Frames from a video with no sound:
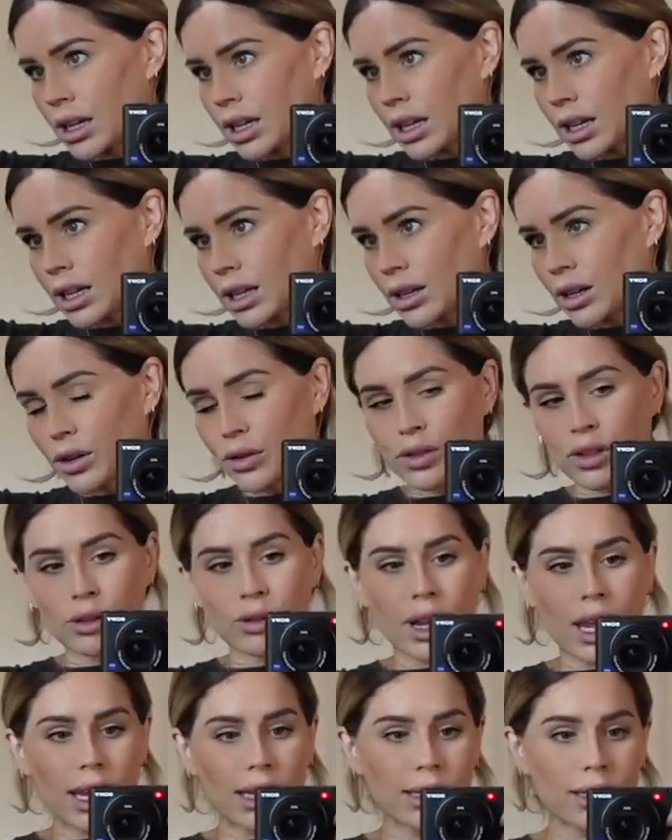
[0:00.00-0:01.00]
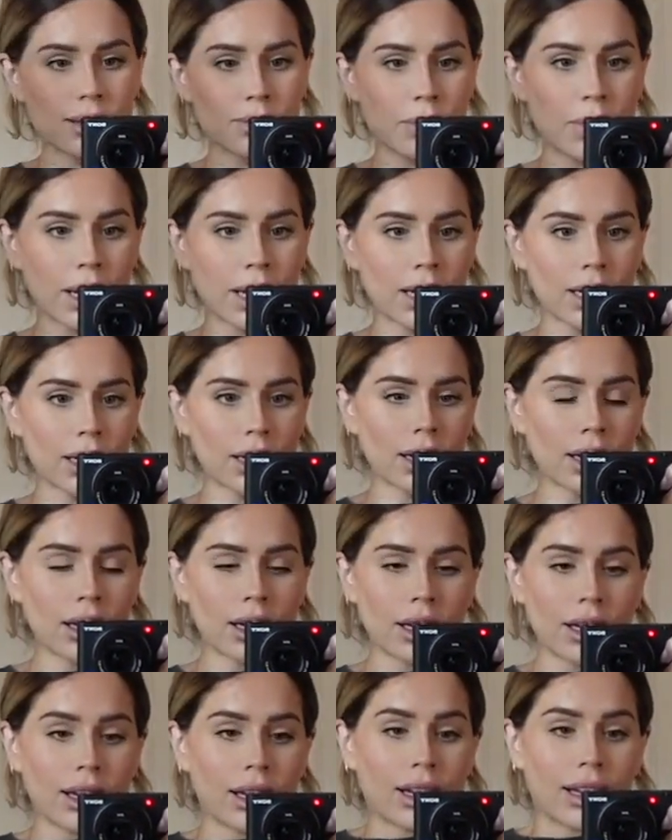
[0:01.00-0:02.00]
in a few days. But
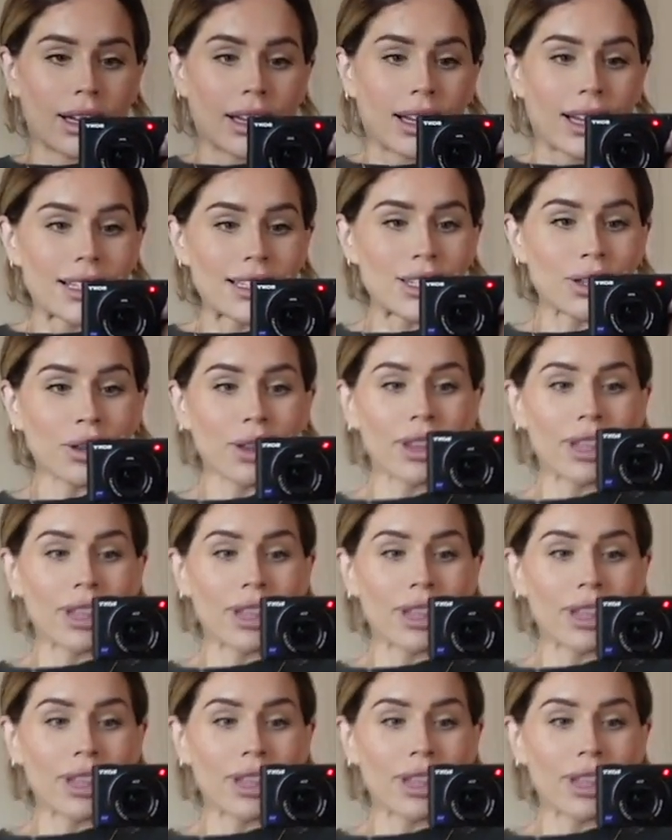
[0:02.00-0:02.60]
until